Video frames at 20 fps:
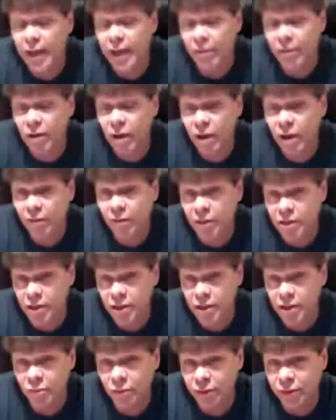and have a
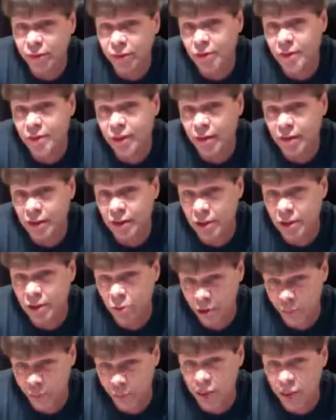conversation with ourselves,
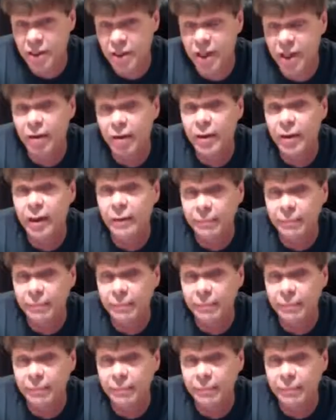because it's pretty scary.